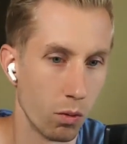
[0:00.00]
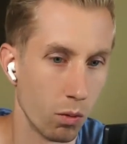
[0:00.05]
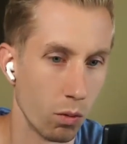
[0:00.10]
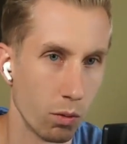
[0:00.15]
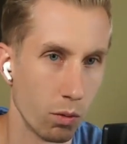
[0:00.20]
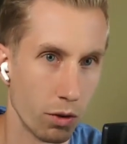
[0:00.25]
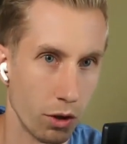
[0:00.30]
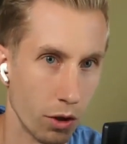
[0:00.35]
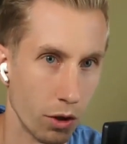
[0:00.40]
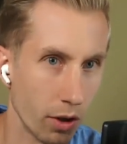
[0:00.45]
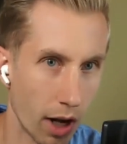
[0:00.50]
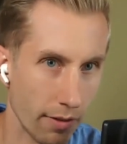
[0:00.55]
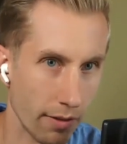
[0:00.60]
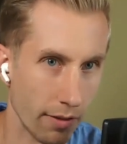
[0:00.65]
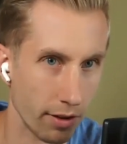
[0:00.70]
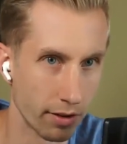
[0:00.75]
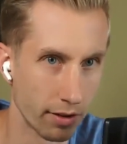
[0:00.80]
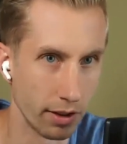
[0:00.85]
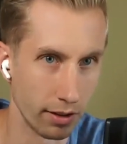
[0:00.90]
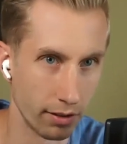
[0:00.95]
you're
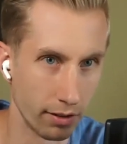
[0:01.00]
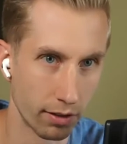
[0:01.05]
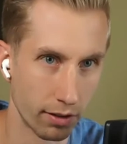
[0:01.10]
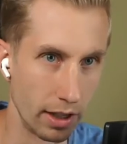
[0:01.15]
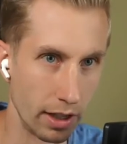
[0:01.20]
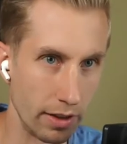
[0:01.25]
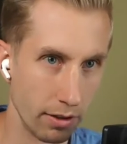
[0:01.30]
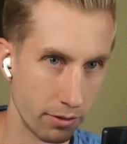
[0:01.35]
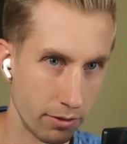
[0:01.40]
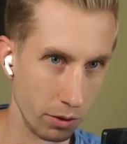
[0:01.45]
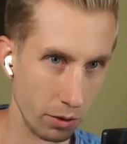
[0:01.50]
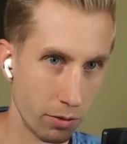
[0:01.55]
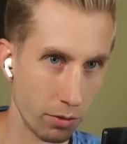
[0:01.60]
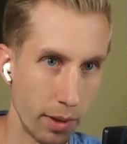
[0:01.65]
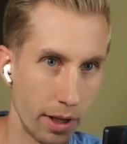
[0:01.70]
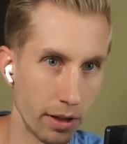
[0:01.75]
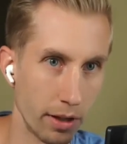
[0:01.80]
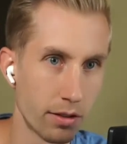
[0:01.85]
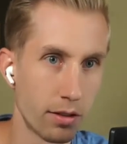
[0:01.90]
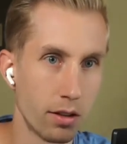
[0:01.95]
obviously in the food
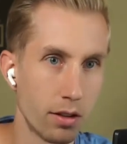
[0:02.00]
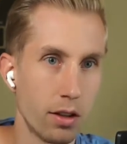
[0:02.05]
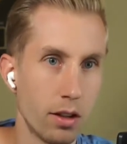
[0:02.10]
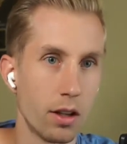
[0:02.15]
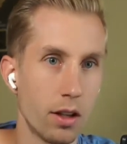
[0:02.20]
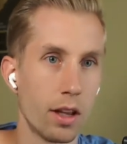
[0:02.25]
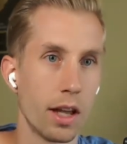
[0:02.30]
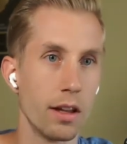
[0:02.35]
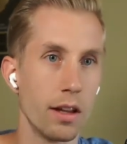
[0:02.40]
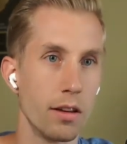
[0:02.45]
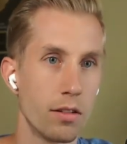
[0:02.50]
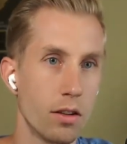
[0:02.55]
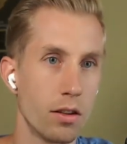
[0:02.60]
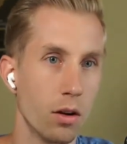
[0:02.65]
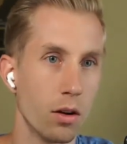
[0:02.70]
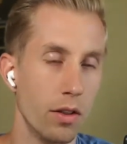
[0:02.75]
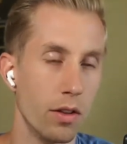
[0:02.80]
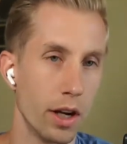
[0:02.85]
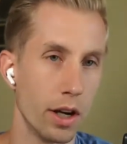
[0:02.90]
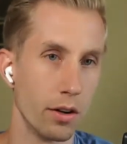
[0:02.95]
space and
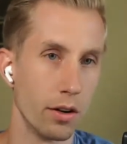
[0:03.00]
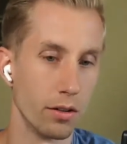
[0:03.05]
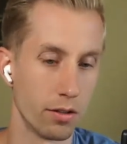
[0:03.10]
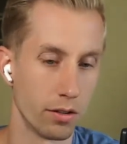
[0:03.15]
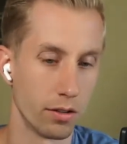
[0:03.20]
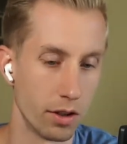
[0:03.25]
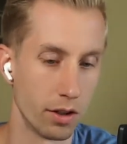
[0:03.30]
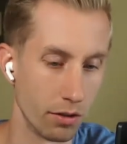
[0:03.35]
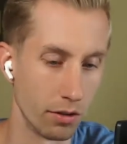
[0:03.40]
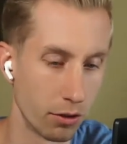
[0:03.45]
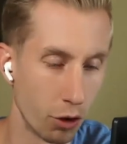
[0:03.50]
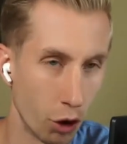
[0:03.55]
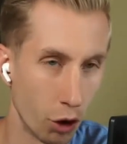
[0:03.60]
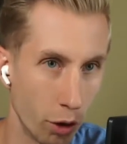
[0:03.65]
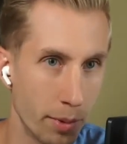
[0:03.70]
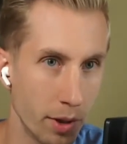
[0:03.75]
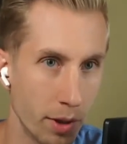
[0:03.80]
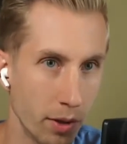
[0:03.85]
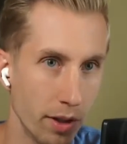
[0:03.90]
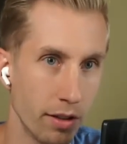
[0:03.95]
so there's there's
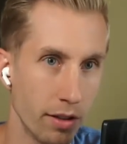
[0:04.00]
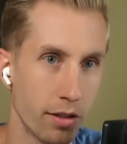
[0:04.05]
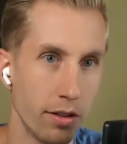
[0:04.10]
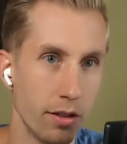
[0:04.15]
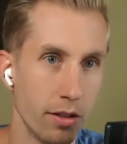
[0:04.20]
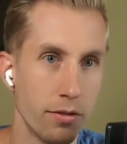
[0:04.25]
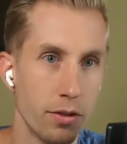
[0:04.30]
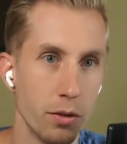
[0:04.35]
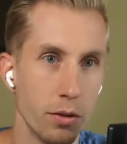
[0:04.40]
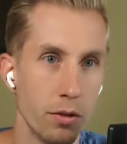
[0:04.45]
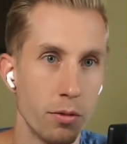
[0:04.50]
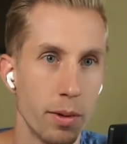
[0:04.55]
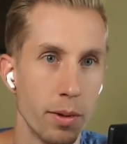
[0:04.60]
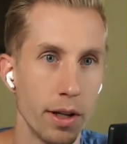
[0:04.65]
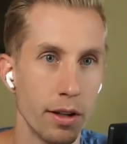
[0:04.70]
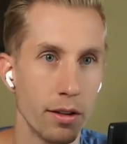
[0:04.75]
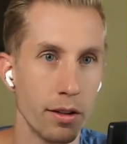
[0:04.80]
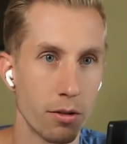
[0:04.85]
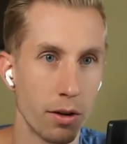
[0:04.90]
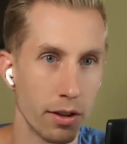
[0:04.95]
turbulence in the food
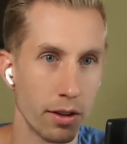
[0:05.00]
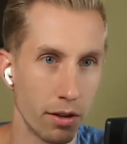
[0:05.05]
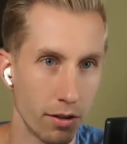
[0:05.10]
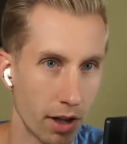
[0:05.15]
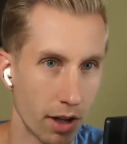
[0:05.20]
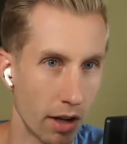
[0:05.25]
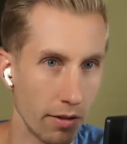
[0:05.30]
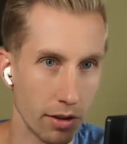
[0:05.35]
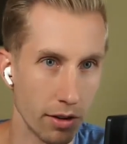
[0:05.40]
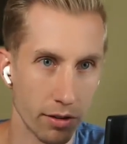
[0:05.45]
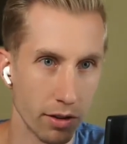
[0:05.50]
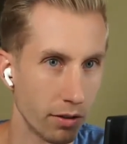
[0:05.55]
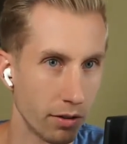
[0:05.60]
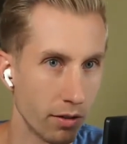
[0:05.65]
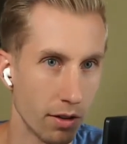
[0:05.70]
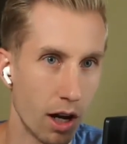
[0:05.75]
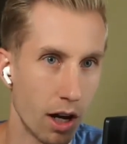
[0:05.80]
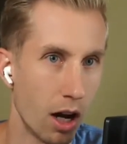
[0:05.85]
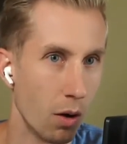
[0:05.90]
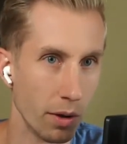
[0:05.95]
space right there's obviously
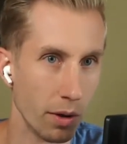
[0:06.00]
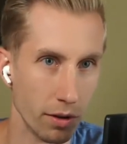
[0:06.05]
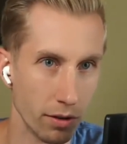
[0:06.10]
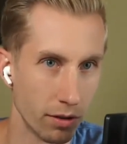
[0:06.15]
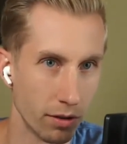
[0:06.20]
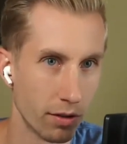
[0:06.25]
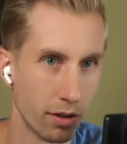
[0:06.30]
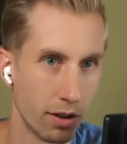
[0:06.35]
always